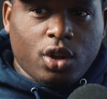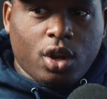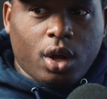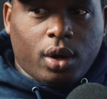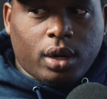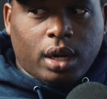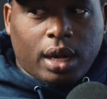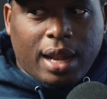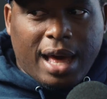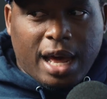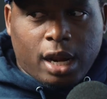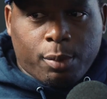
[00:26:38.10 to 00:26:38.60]
You know,
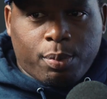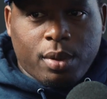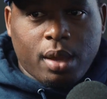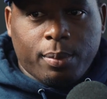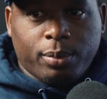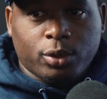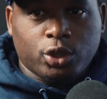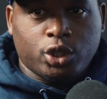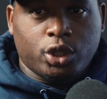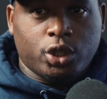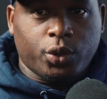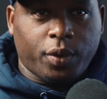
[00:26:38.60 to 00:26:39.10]
and a lot of
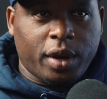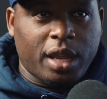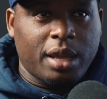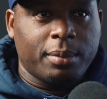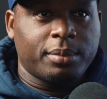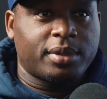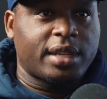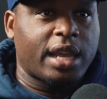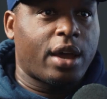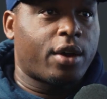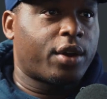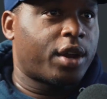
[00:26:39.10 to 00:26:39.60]
people's
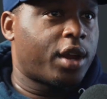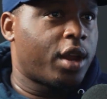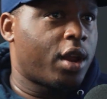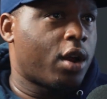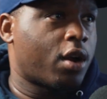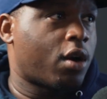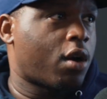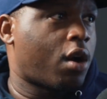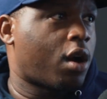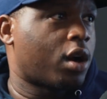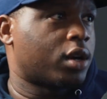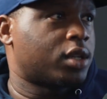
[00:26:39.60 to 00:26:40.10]
dreams out
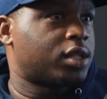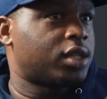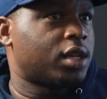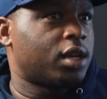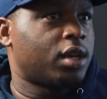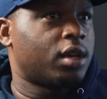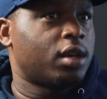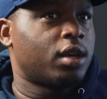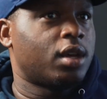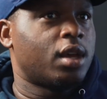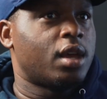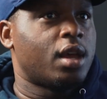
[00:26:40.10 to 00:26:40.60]
here are
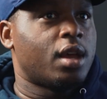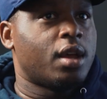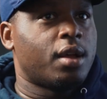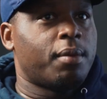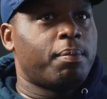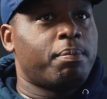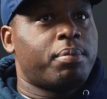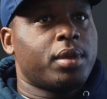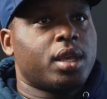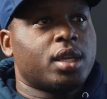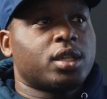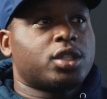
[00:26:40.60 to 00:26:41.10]
to
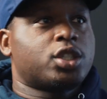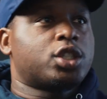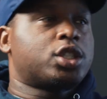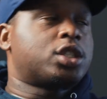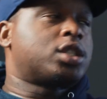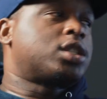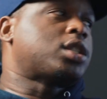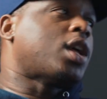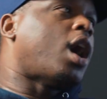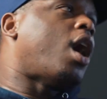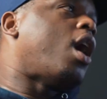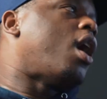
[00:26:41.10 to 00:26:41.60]
be a
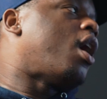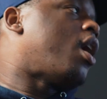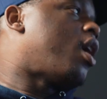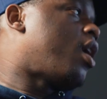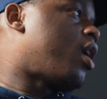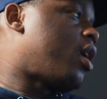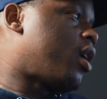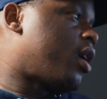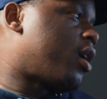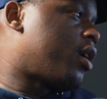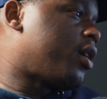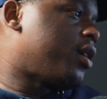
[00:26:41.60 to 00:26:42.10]

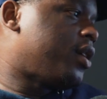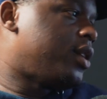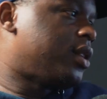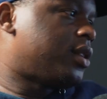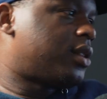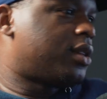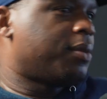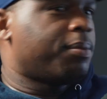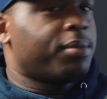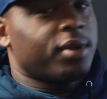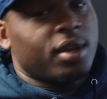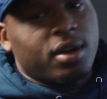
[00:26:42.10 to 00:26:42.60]
star
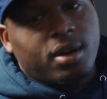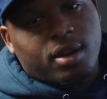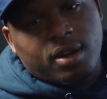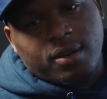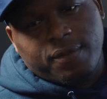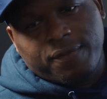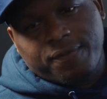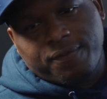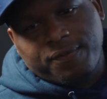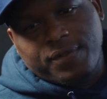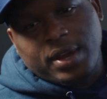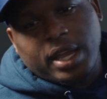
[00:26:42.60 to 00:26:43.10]
and to be on
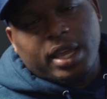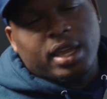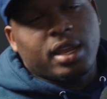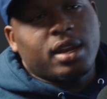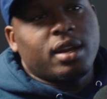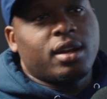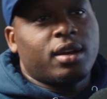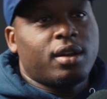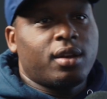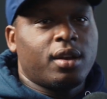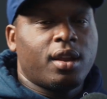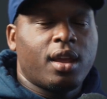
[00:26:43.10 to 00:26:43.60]
the
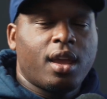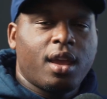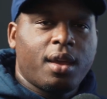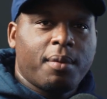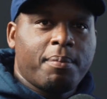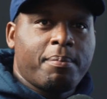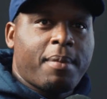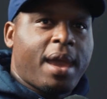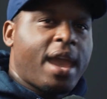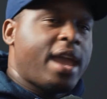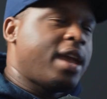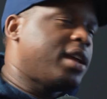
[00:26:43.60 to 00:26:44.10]
fucking
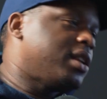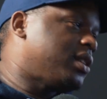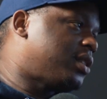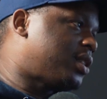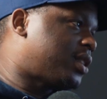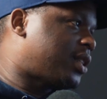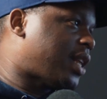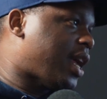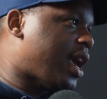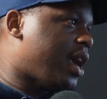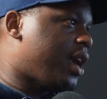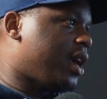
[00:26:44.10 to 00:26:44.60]
main
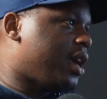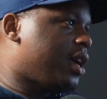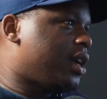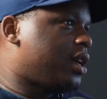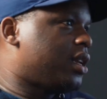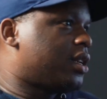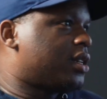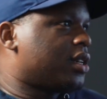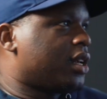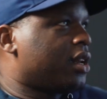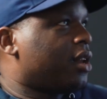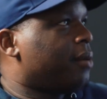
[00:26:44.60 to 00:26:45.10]

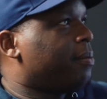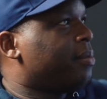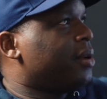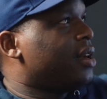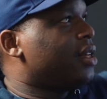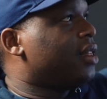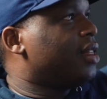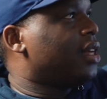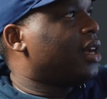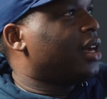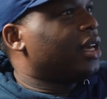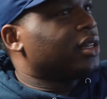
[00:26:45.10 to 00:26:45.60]
stage and to
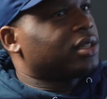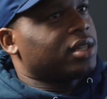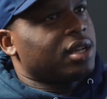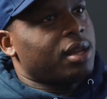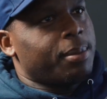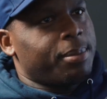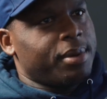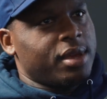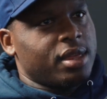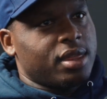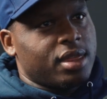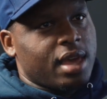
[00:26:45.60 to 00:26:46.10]
be this and
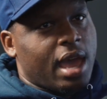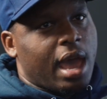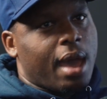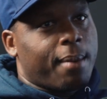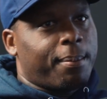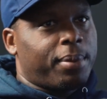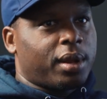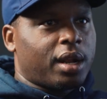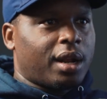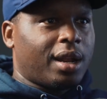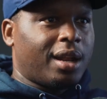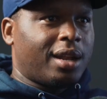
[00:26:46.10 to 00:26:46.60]
to be
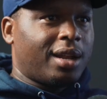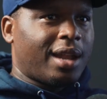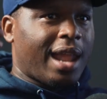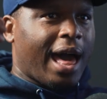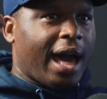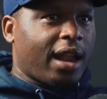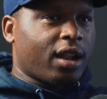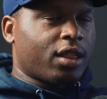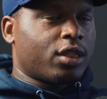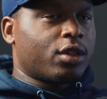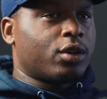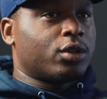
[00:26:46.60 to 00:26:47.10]
that. But a
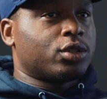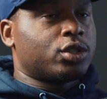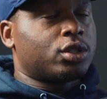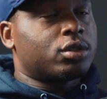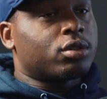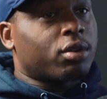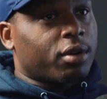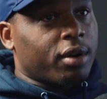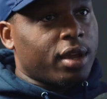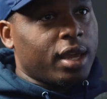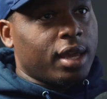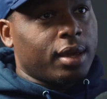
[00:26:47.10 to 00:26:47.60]
lot of those
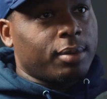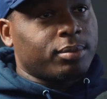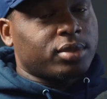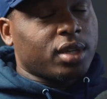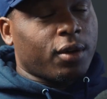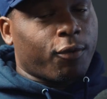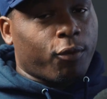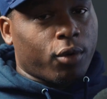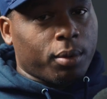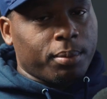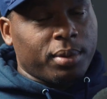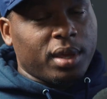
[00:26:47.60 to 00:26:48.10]
dreams,
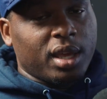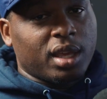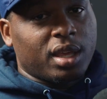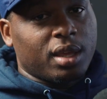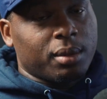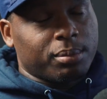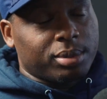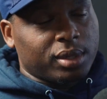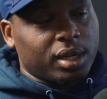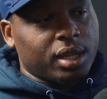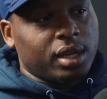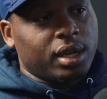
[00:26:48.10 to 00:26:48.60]
if we're being
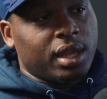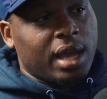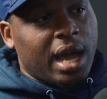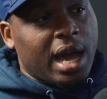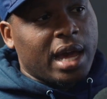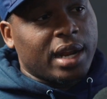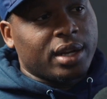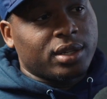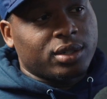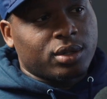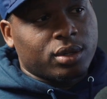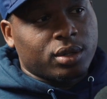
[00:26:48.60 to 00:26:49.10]
completely
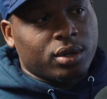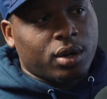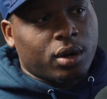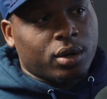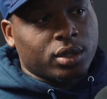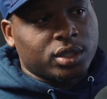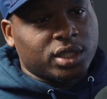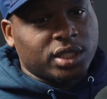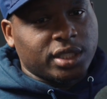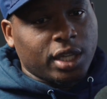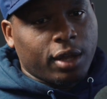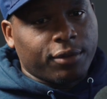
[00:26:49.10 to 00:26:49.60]
honest,
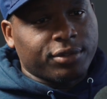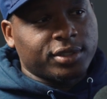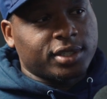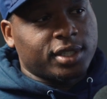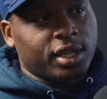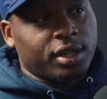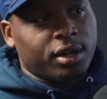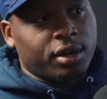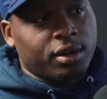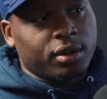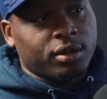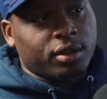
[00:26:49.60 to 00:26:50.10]
are
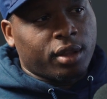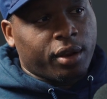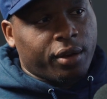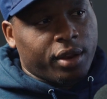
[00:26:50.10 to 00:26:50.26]
self-centered.